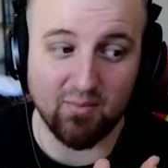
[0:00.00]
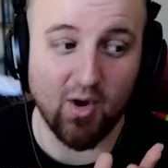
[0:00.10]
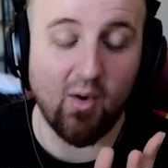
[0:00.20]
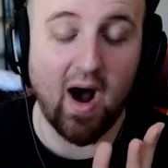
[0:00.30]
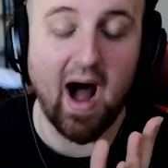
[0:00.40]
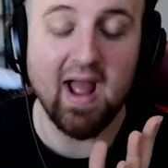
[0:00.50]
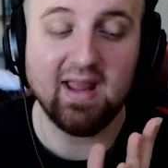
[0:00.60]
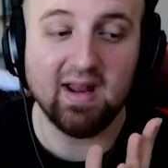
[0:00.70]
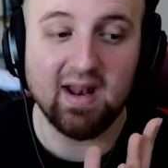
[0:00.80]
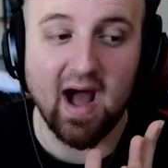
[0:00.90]
Bro, I
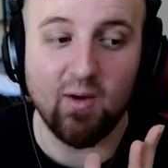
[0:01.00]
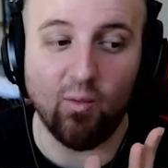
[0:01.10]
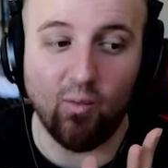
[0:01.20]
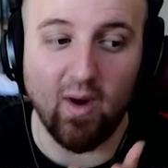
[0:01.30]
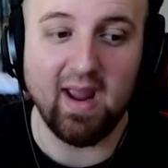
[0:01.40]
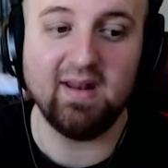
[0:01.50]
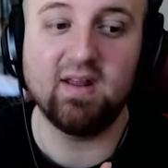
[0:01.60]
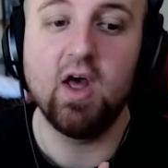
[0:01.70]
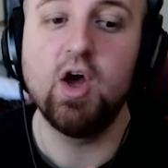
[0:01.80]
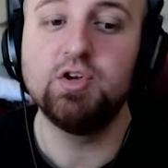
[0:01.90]
cannot wait
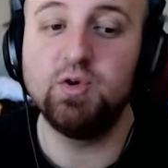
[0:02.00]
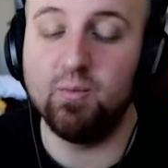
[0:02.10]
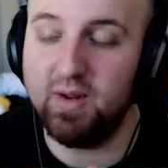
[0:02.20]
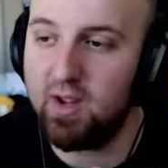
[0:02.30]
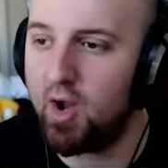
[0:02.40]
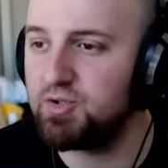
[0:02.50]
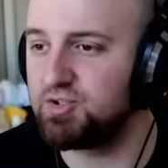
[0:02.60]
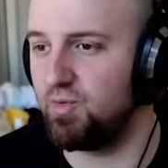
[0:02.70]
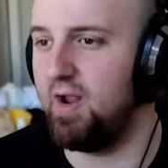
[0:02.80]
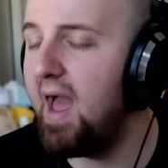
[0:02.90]
to be on
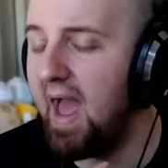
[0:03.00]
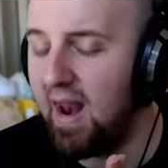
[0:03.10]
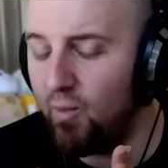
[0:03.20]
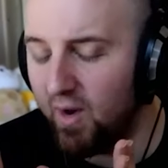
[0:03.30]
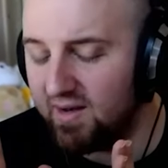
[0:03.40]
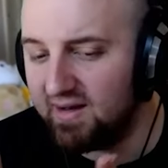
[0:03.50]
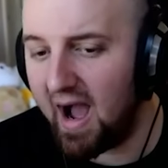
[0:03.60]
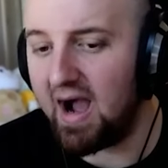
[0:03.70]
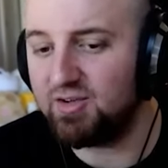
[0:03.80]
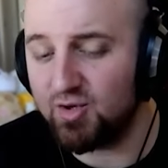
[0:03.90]
stream. And when
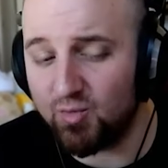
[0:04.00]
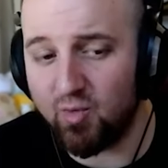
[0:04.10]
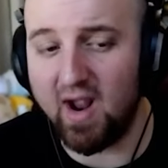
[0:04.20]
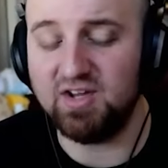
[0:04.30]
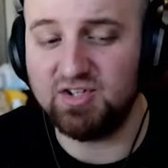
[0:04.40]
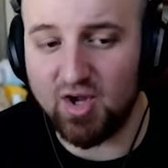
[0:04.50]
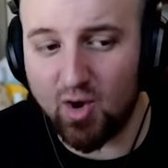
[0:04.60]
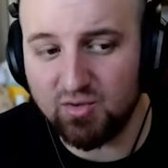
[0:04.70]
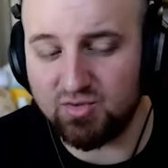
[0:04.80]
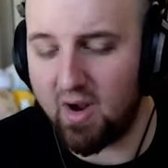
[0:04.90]
Dr.
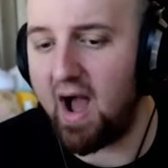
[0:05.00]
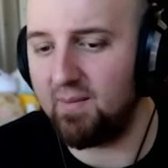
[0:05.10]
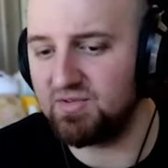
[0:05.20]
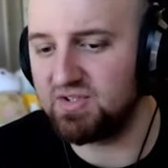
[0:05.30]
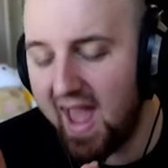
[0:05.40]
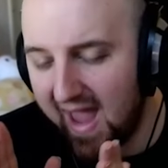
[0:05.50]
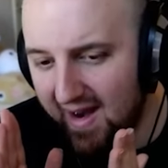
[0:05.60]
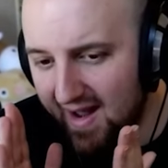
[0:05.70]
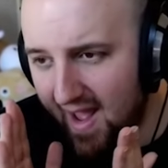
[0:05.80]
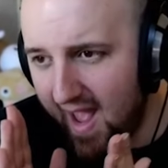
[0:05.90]
Ratio drops
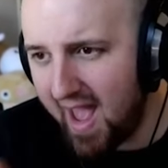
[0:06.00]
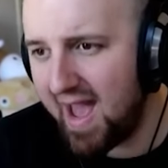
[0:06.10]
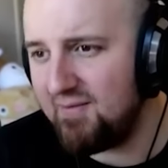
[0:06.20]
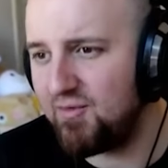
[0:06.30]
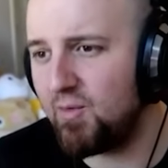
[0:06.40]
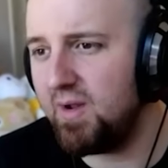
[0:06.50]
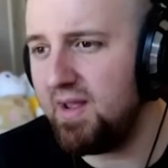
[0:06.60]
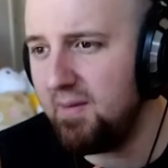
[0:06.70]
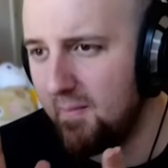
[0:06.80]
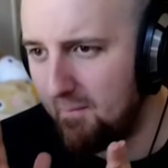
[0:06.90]
and
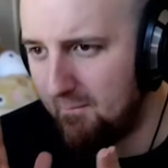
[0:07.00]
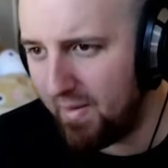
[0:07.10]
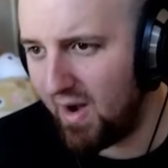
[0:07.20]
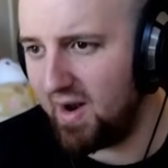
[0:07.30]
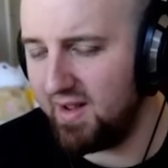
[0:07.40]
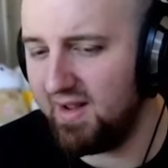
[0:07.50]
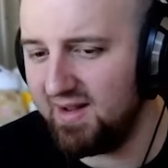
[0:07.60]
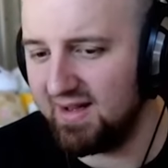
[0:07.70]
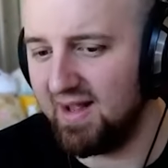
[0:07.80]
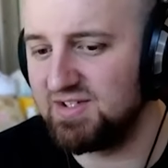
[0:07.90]
everybody
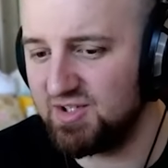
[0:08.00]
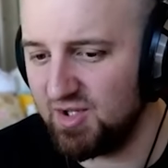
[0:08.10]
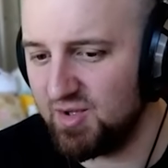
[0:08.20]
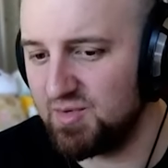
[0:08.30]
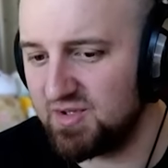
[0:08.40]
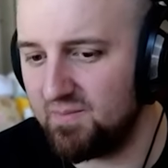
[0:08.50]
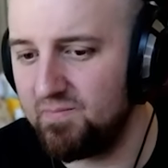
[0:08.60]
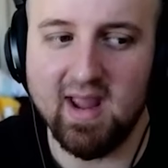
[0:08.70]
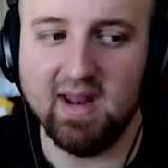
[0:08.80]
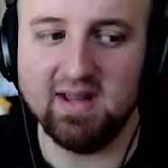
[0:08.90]
gets to use
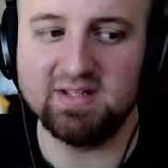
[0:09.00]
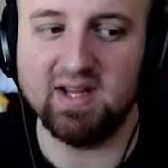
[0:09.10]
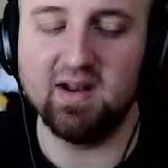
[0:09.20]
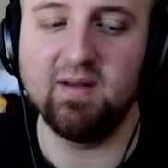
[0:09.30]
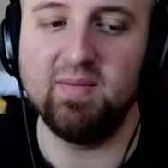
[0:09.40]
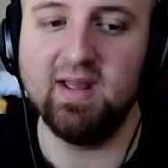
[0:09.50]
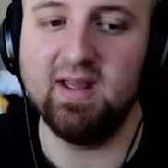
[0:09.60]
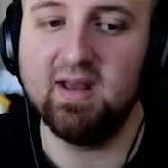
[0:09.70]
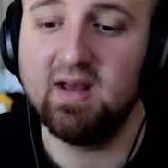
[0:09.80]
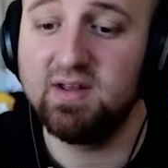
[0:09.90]
them. It is going to
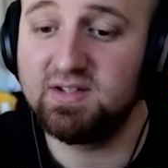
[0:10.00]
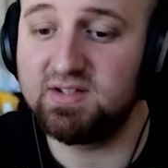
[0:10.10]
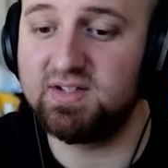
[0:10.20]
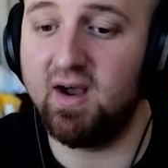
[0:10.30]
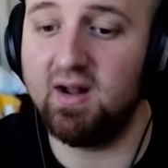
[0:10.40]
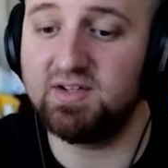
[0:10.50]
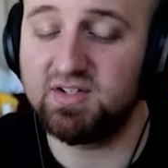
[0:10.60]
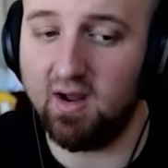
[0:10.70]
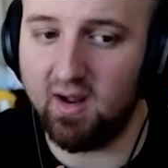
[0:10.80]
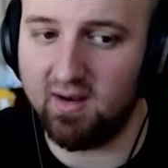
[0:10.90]
be
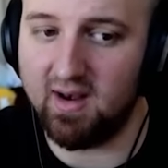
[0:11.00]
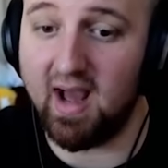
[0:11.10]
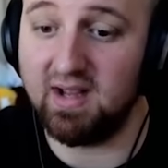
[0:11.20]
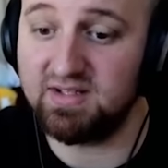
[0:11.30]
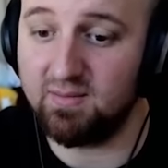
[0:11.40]
such a nice